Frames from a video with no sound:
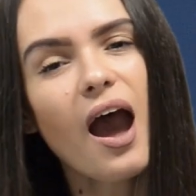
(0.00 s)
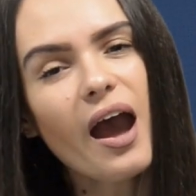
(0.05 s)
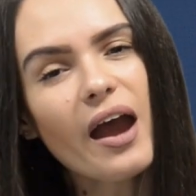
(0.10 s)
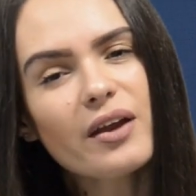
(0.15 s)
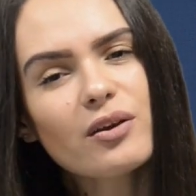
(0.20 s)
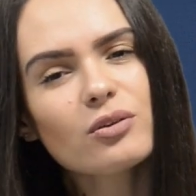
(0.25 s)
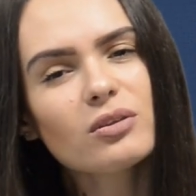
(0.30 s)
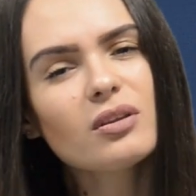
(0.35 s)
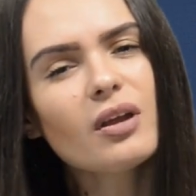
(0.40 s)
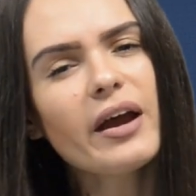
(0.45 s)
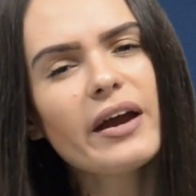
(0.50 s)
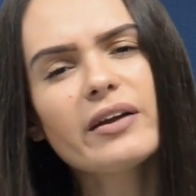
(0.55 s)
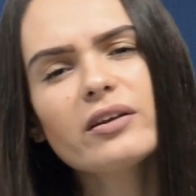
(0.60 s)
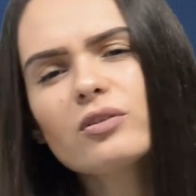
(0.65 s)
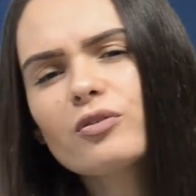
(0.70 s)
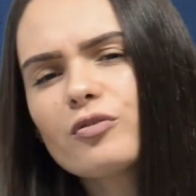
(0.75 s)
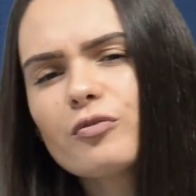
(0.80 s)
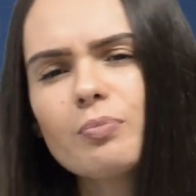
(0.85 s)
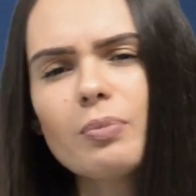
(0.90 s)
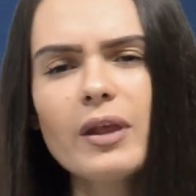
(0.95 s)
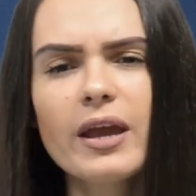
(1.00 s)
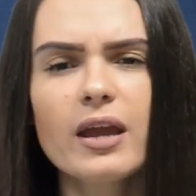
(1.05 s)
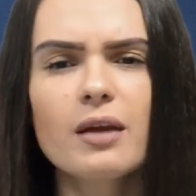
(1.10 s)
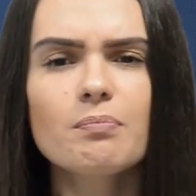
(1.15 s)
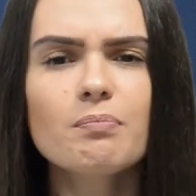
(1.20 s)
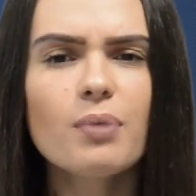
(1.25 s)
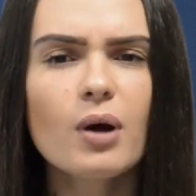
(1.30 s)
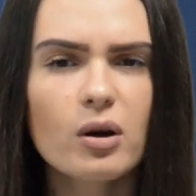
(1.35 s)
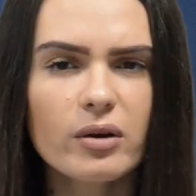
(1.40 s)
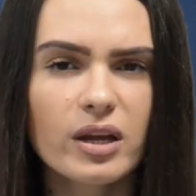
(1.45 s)
Are you tired of
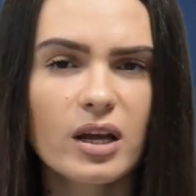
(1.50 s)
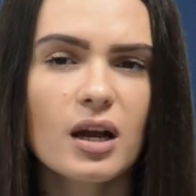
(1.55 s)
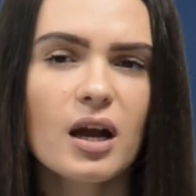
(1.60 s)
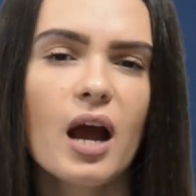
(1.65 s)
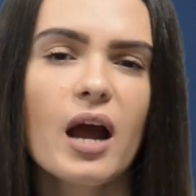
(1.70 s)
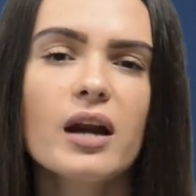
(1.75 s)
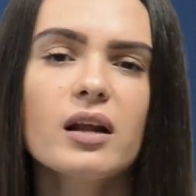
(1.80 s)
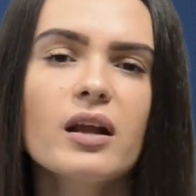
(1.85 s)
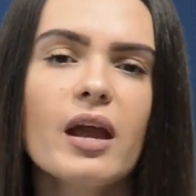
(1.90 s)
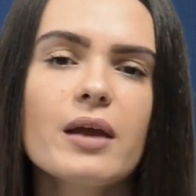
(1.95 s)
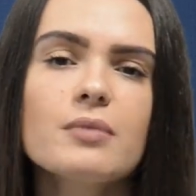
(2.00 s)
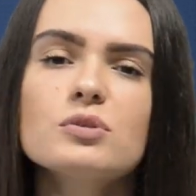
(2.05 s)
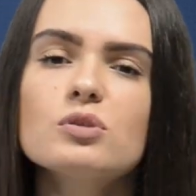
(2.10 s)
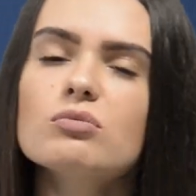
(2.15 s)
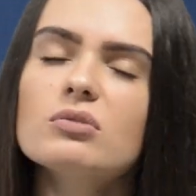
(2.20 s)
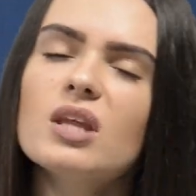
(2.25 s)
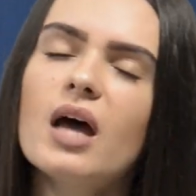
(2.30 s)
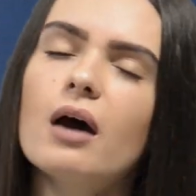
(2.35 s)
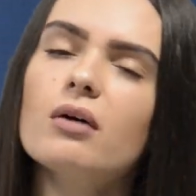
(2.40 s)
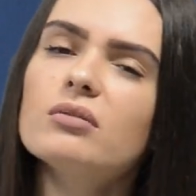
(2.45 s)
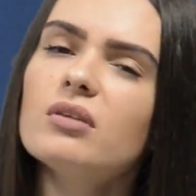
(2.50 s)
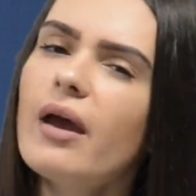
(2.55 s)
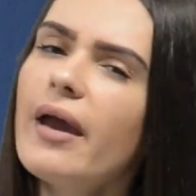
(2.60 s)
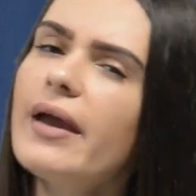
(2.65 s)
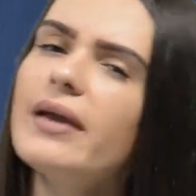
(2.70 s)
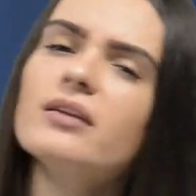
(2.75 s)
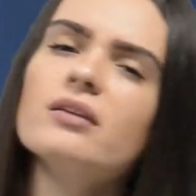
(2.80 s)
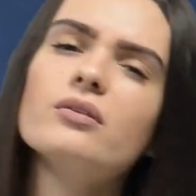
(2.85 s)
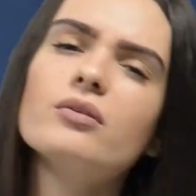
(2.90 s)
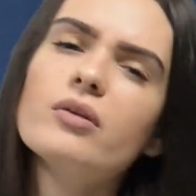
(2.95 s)
playing boring card games without
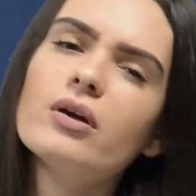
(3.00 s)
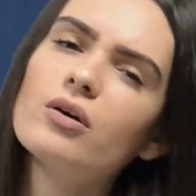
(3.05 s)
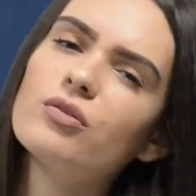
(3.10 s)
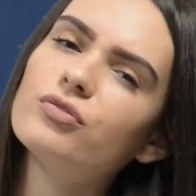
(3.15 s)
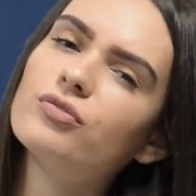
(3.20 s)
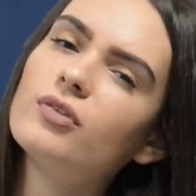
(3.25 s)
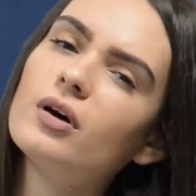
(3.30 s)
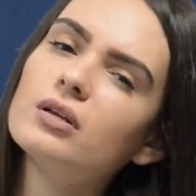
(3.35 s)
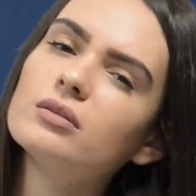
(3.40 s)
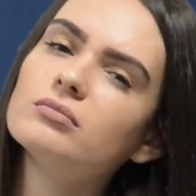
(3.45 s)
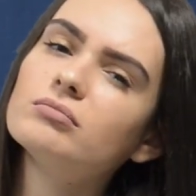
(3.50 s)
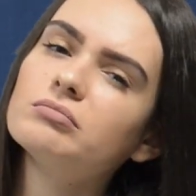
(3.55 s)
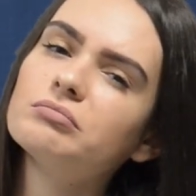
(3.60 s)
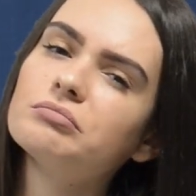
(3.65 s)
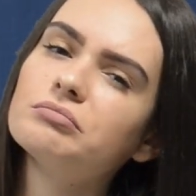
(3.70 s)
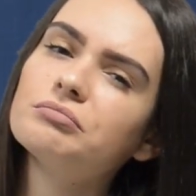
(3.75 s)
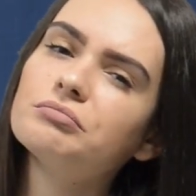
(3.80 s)
any real fun?